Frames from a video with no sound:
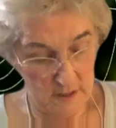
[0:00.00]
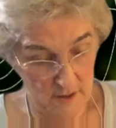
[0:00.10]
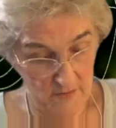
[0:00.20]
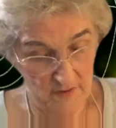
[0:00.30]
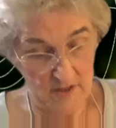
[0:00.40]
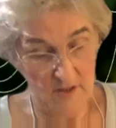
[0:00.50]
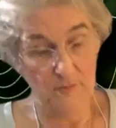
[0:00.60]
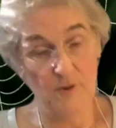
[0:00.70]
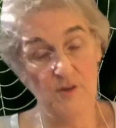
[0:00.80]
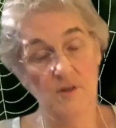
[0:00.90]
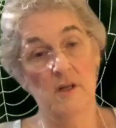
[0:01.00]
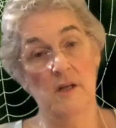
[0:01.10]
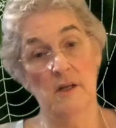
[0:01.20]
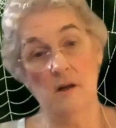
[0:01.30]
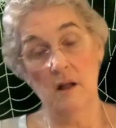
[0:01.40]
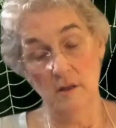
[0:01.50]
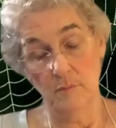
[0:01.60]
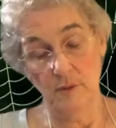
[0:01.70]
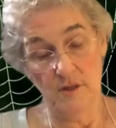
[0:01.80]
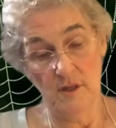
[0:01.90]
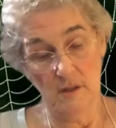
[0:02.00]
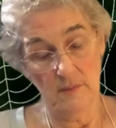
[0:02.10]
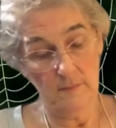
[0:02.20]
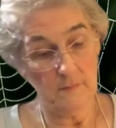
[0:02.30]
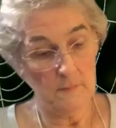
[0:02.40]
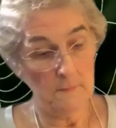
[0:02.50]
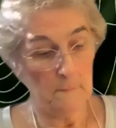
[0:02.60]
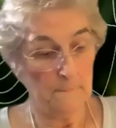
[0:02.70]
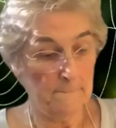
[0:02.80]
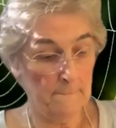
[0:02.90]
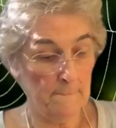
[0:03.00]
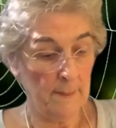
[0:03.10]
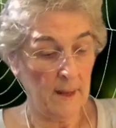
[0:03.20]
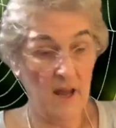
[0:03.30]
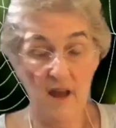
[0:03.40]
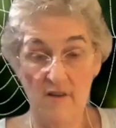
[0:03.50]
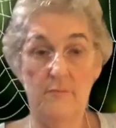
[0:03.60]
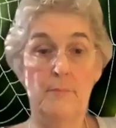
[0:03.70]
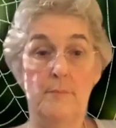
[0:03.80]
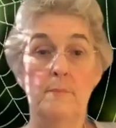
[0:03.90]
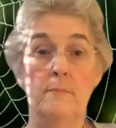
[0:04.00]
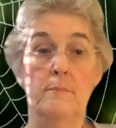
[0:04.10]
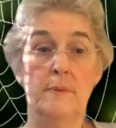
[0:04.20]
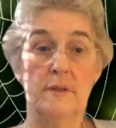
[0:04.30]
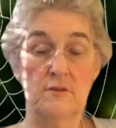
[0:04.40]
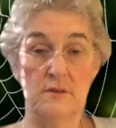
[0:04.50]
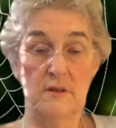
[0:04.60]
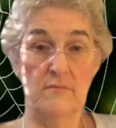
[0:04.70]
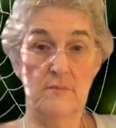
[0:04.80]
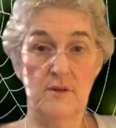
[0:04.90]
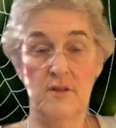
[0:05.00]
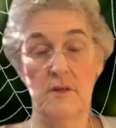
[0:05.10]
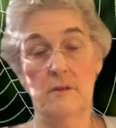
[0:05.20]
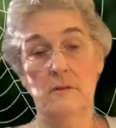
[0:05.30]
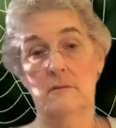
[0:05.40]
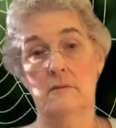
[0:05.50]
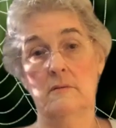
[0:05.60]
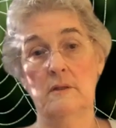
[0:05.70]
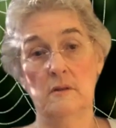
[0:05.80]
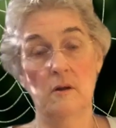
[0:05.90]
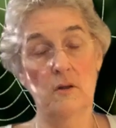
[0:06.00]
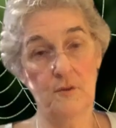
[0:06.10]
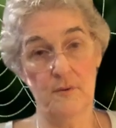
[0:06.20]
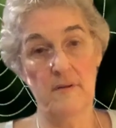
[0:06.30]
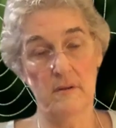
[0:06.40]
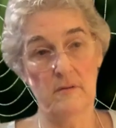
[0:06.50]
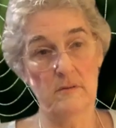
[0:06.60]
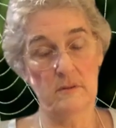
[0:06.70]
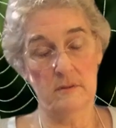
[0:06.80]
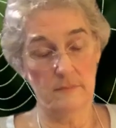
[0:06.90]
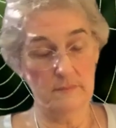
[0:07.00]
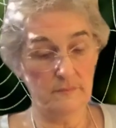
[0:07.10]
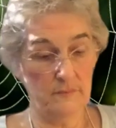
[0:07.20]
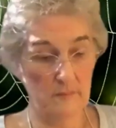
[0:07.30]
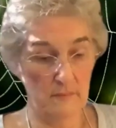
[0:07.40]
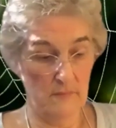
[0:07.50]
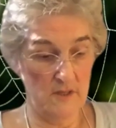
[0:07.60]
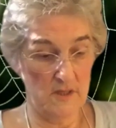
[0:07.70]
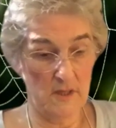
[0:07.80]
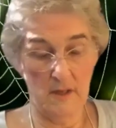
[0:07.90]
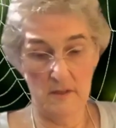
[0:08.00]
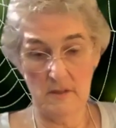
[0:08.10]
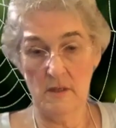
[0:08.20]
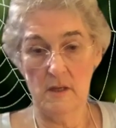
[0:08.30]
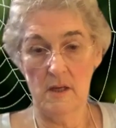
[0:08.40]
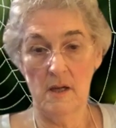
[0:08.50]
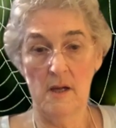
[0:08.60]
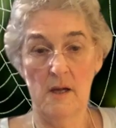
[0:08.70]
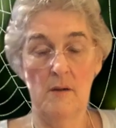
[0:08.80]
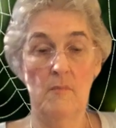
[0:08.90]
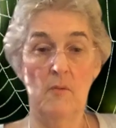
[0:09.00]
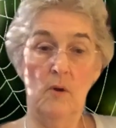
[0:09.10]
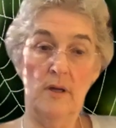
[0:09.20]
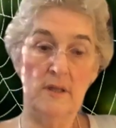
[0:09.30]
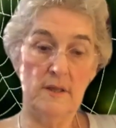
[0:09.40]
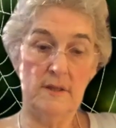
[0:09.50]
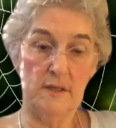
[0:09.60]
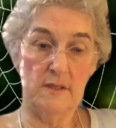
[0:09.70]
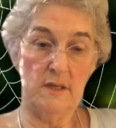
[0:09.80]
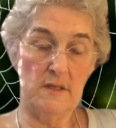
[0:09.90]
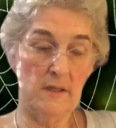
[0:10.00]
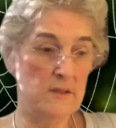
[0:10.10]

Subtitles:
the Feast of Bridget, and I call it Bridget, I have pictures of Bridget in all three of those stands. But one of the things I did is